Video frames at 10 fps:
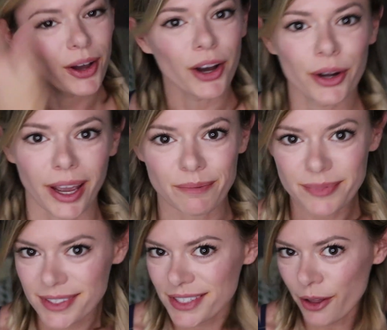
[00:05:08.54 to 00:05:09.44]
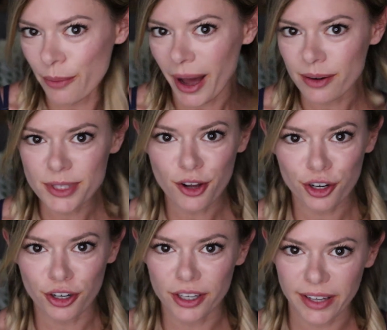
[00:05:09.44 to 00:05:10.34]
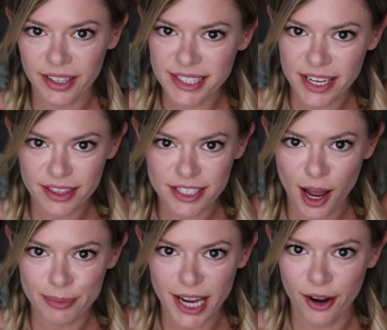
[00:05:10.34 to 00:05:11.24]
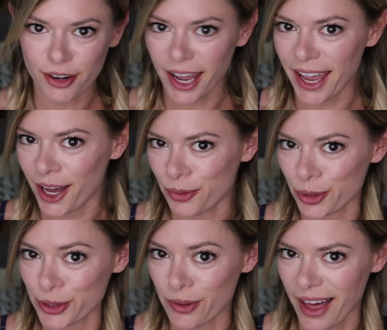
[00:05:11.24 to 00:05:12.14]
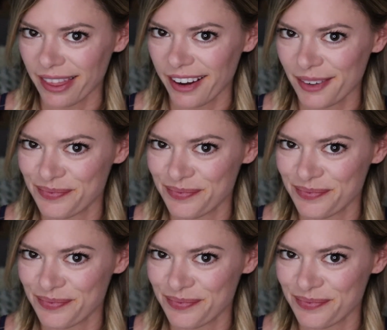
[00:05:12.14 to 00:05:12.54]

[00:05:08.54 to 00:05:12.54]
Okay, so the bottom's all curled. Now let's take the top down and we'll do that layer.